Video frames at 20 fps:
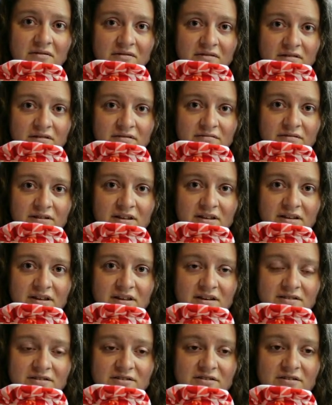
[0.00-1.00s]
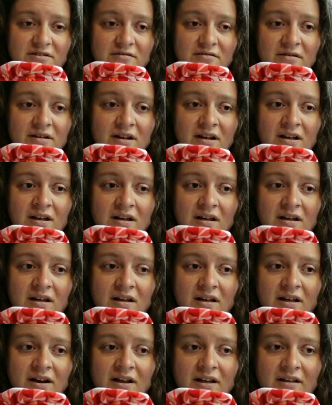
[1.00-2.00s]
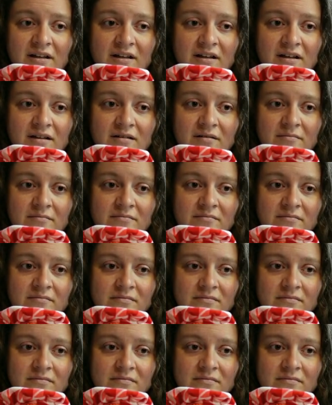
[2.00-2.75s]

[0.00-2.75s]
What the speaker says: This week you get 2. And